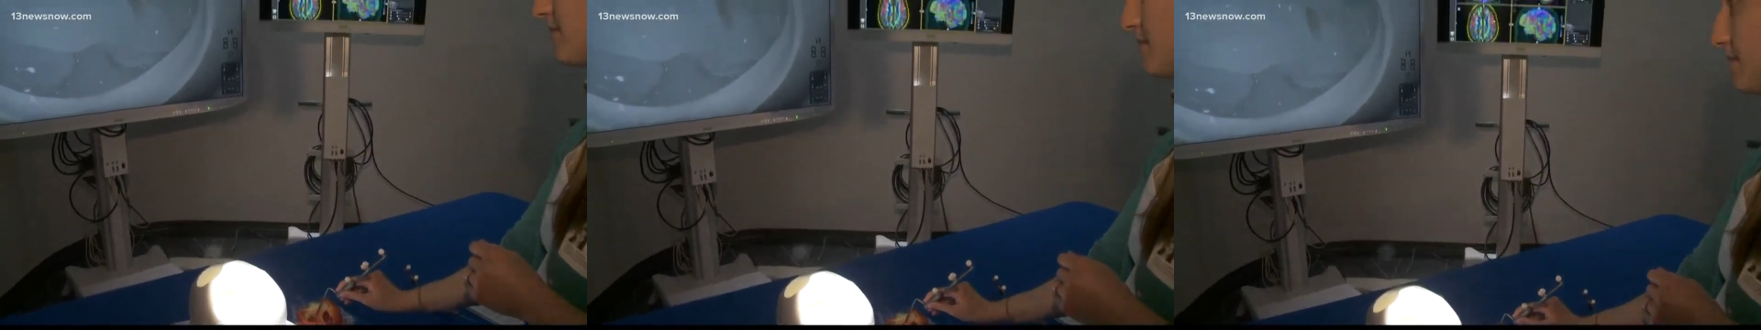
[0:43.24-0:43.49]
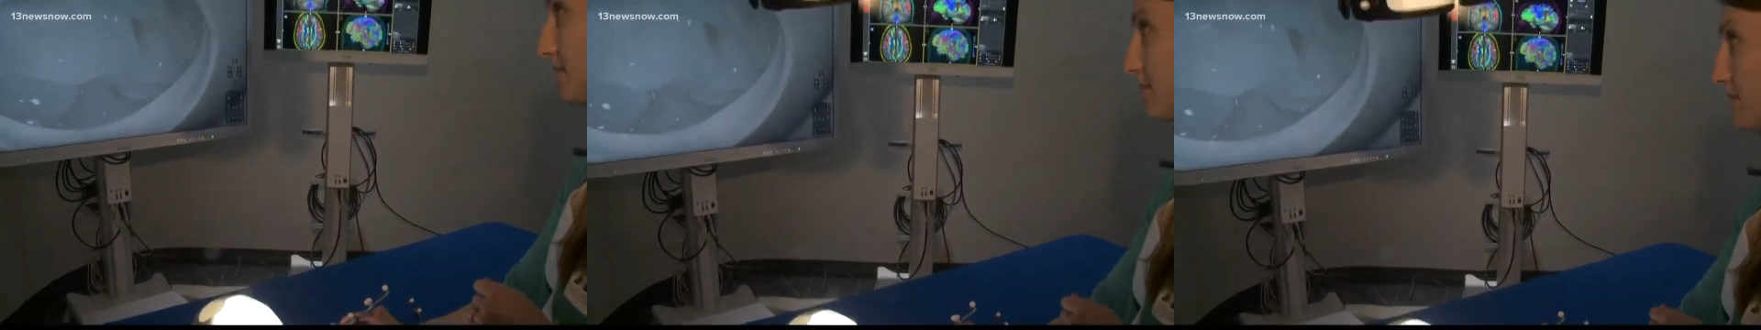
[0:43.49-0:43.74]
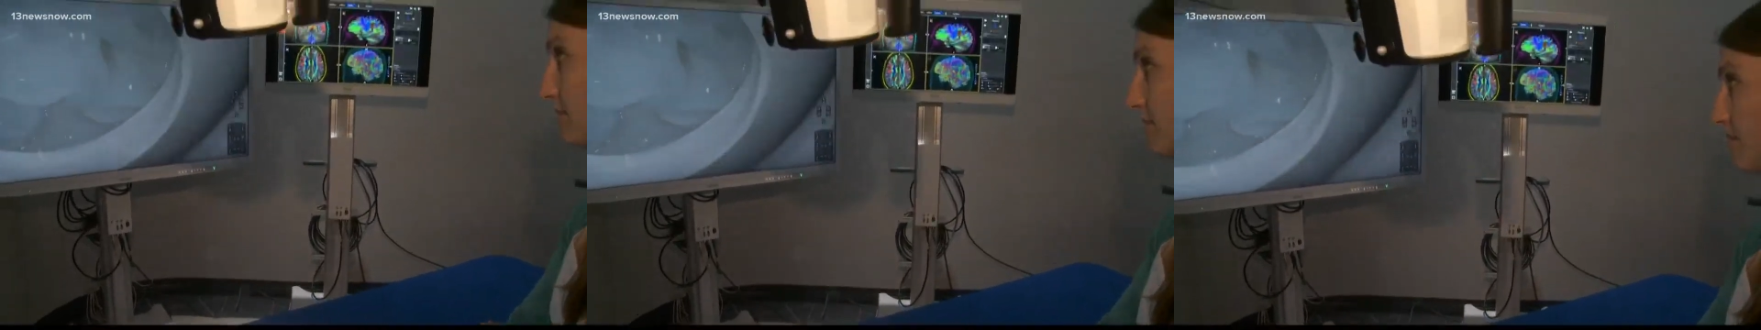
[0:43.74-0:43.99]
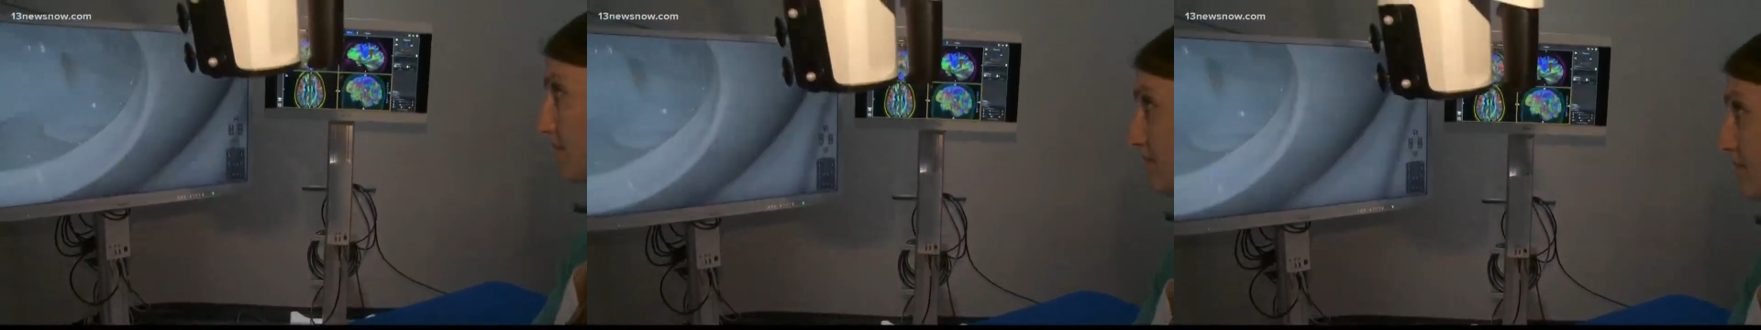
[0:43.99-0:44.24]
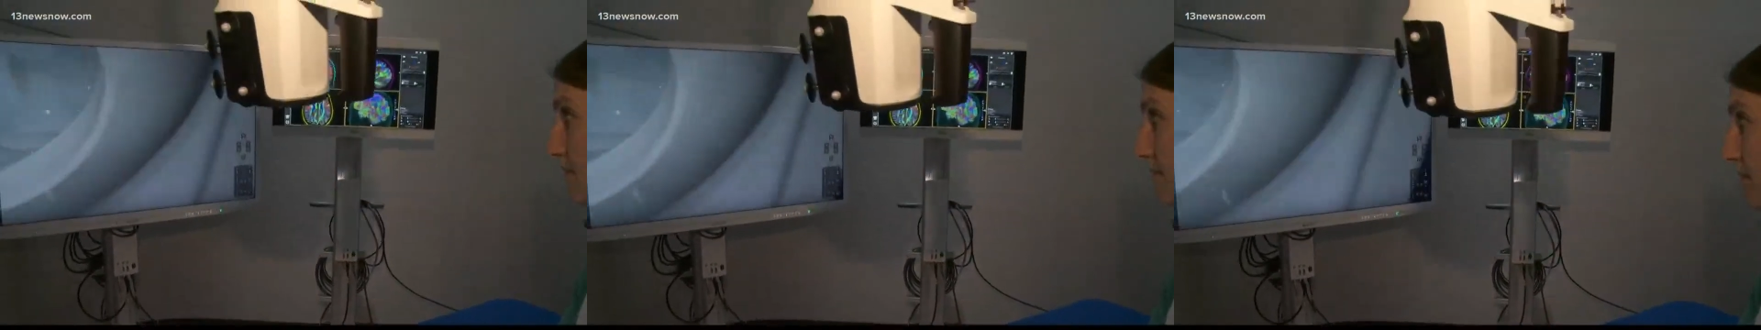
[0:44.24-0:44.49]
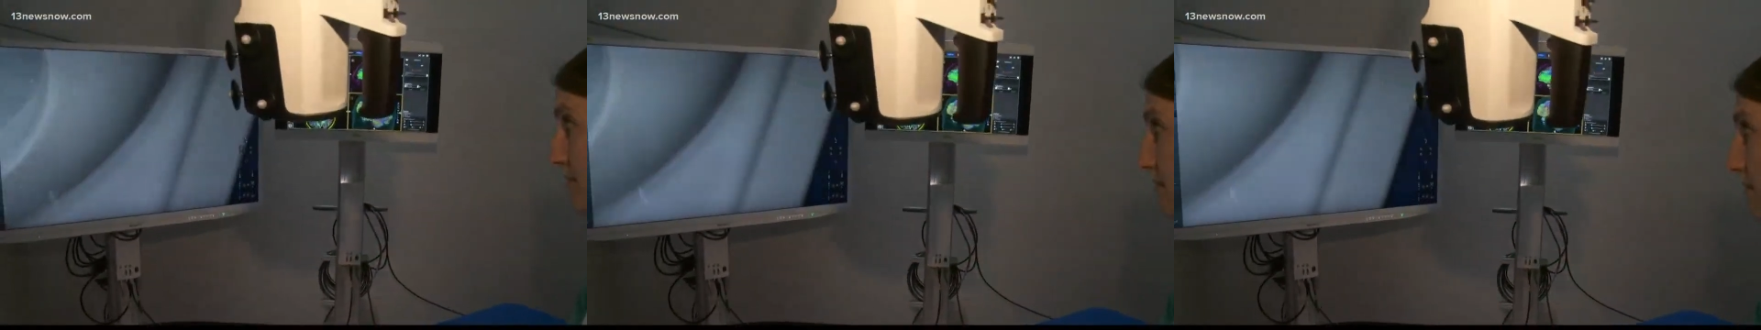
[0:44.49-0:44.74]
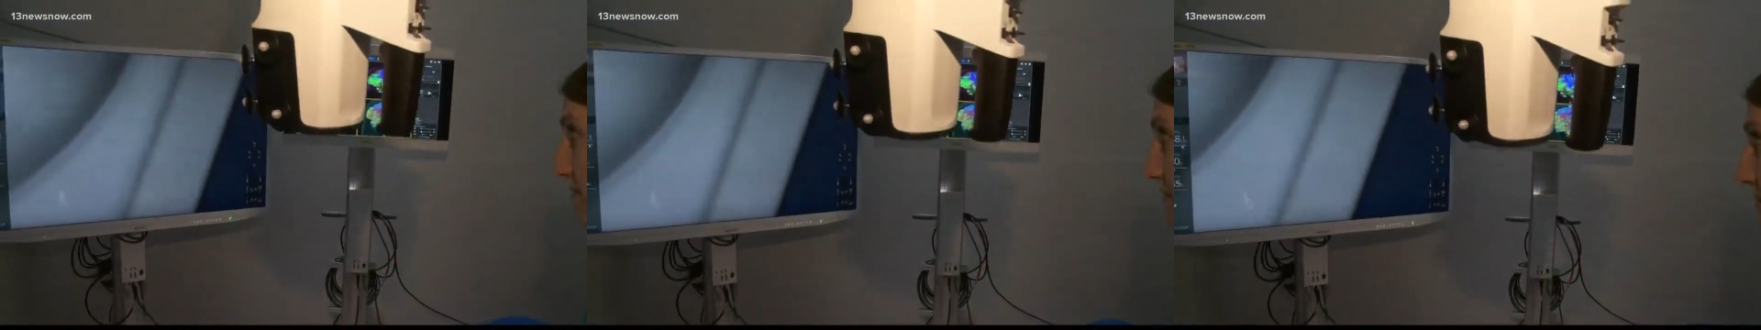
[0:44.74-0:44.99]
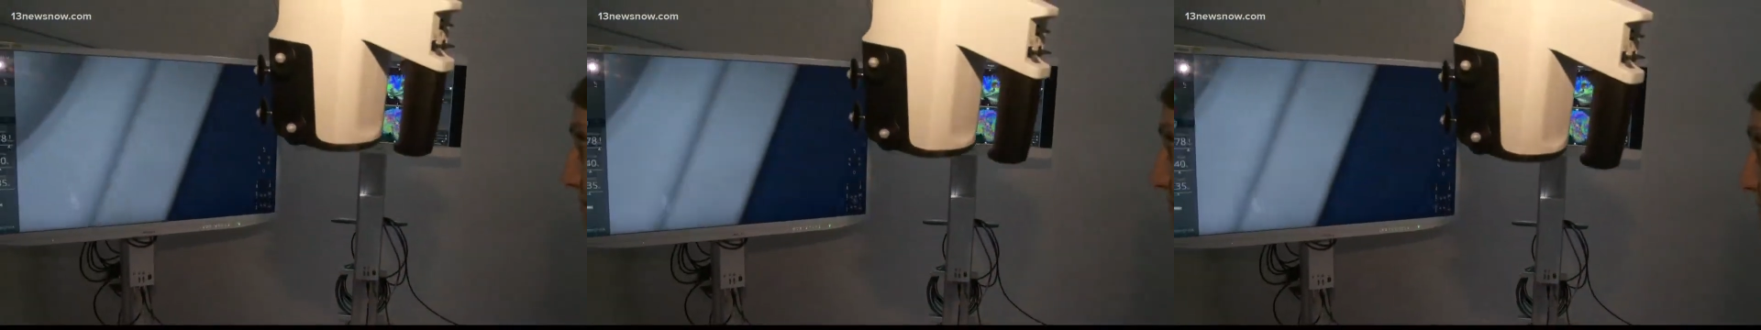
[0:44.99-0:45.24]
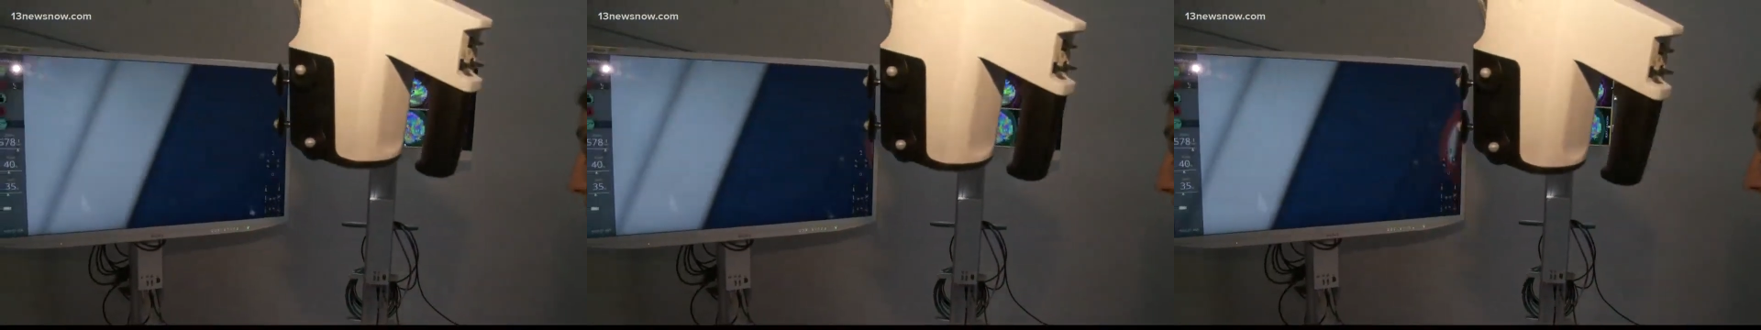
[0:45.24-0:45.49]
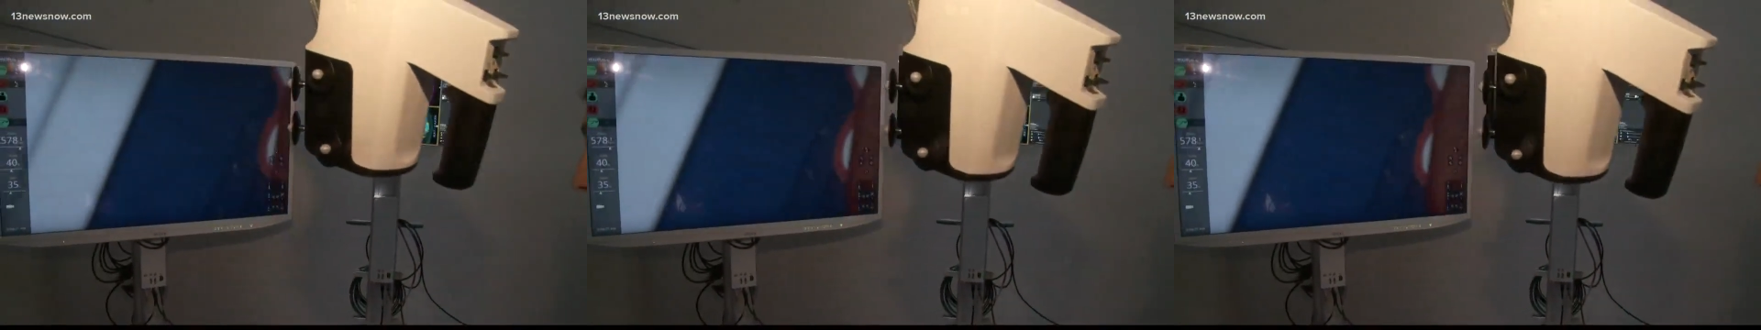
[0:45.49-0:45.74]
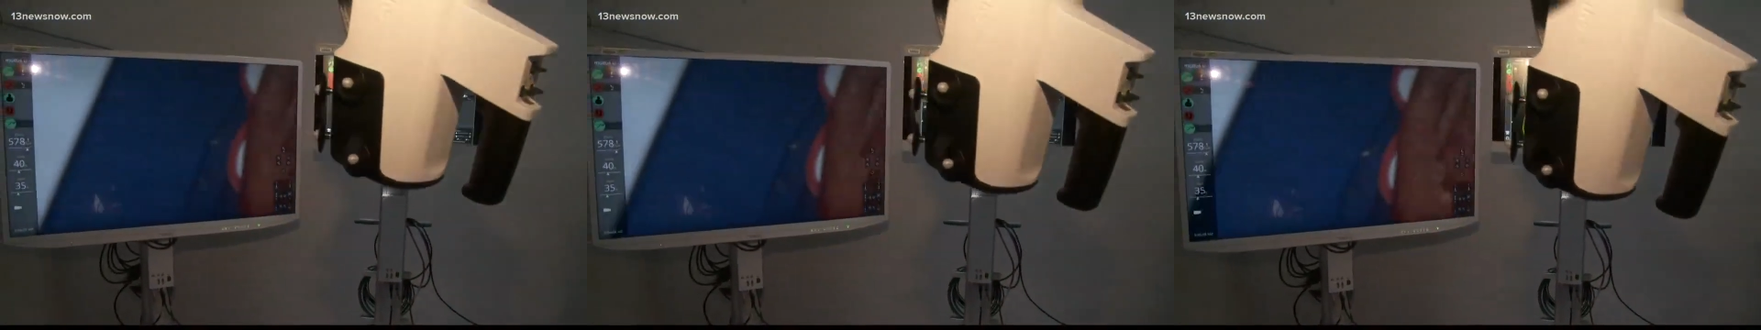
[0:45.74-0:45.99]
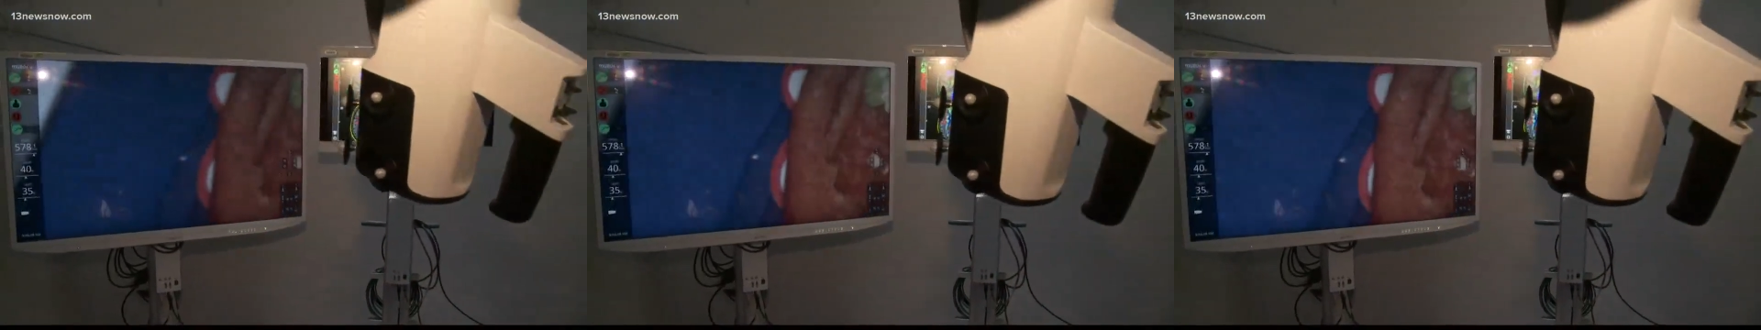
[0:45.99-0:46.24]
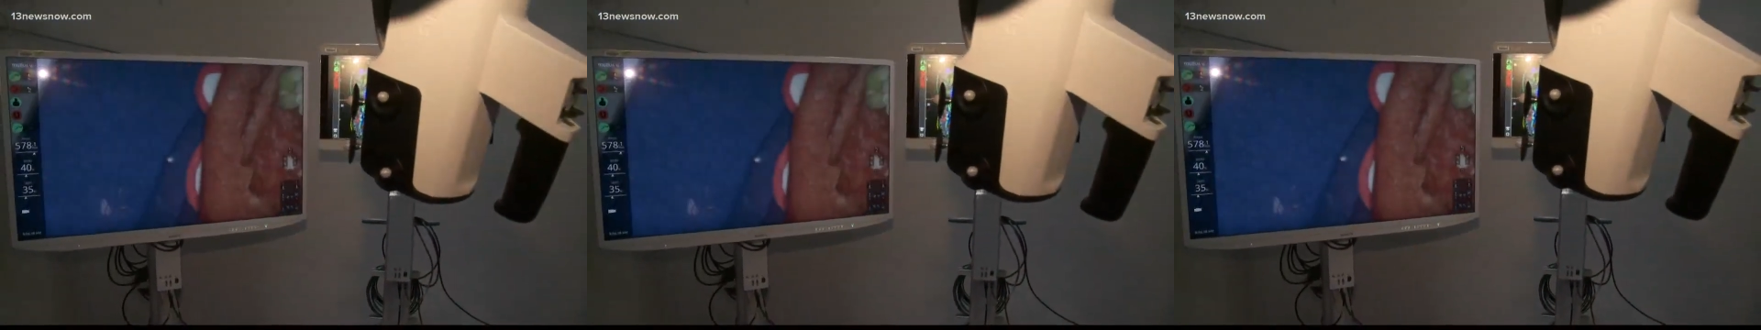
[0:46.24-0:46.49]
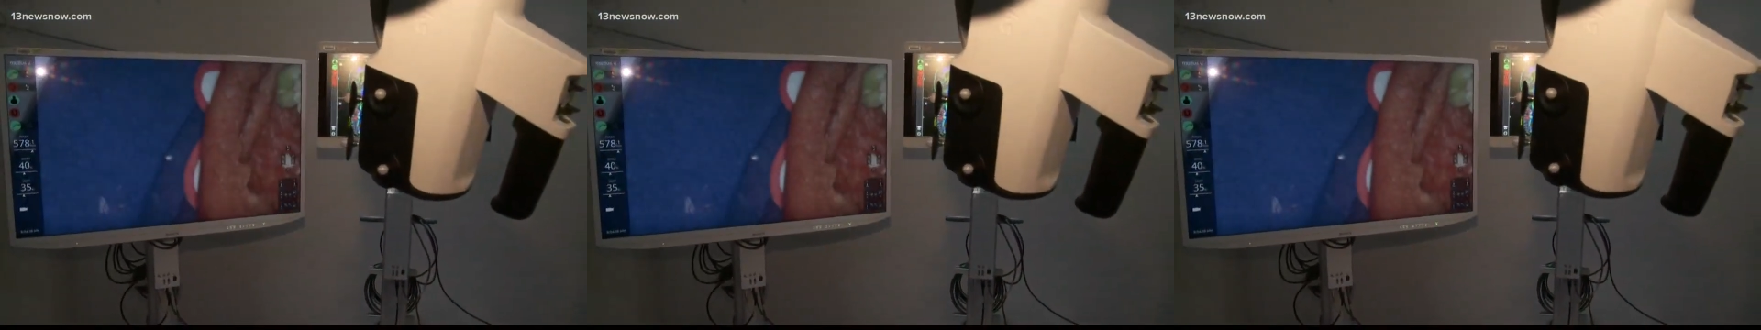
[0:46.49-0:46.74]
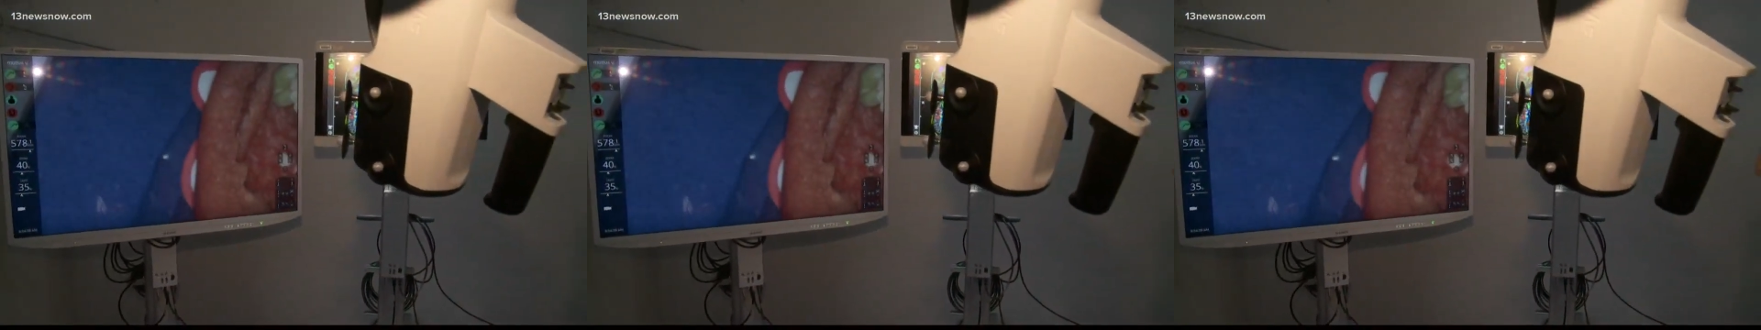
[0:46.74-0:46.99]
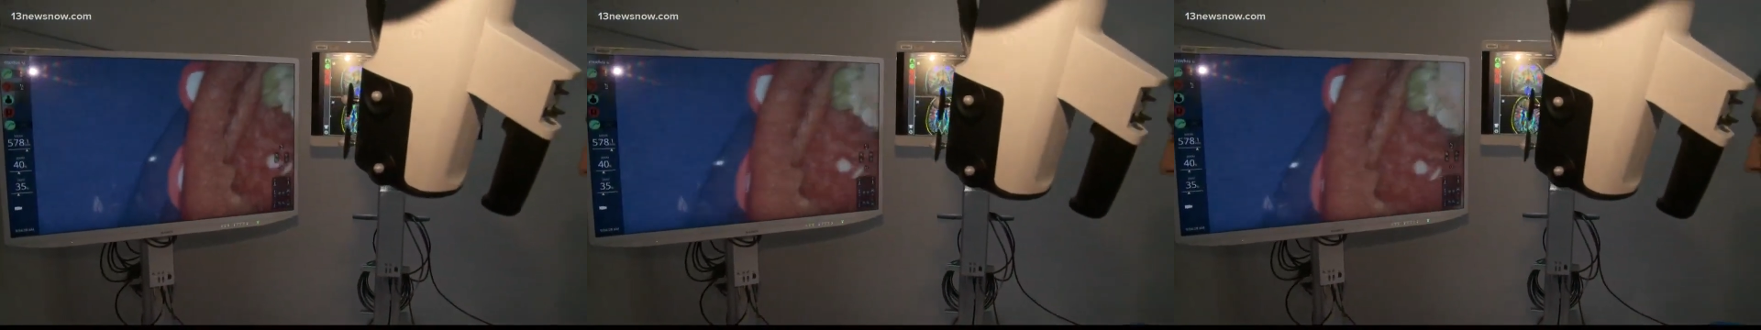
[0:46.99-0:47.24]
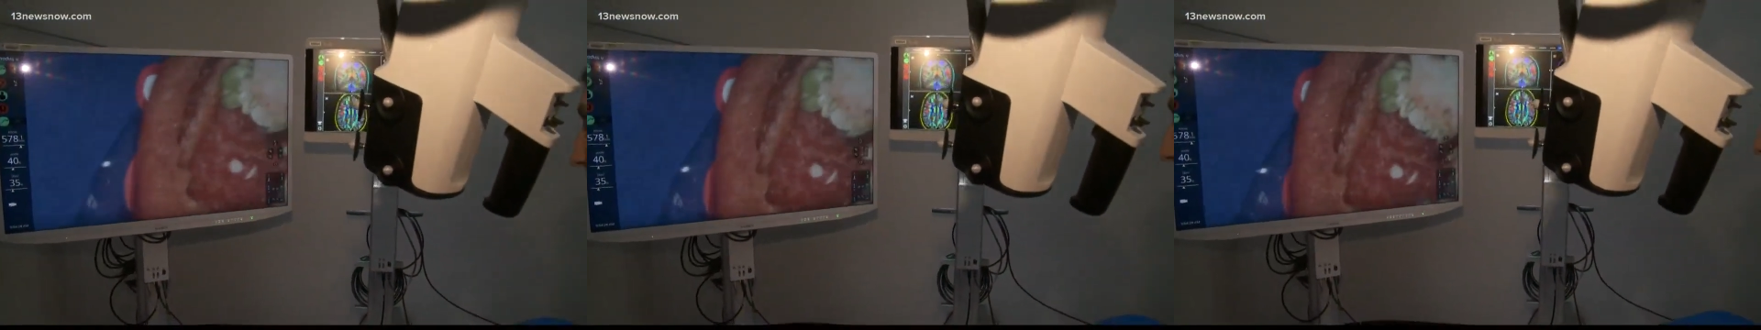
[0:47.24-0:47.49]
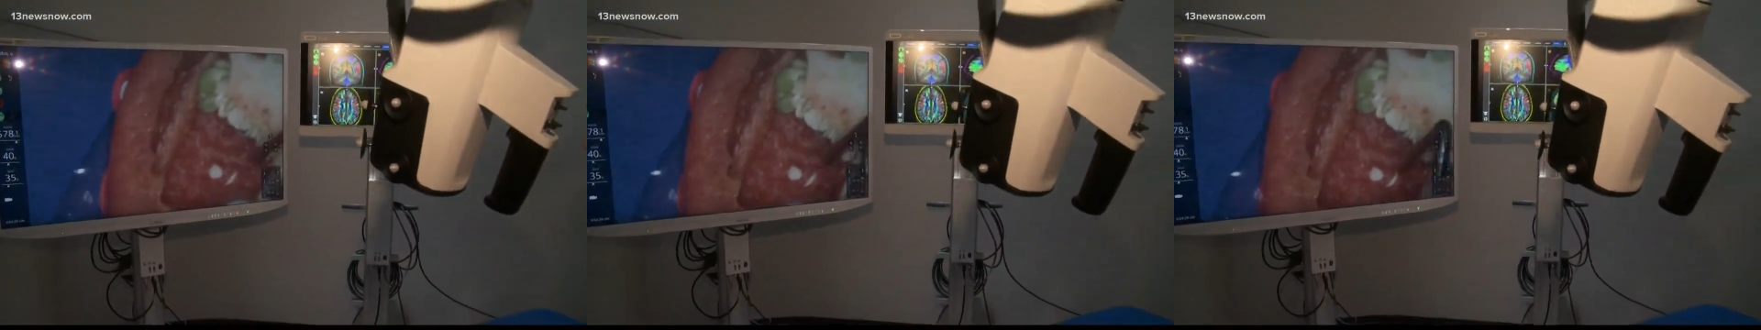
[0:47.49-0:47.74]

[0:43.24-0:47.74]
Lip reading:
[unreadable: no face in view]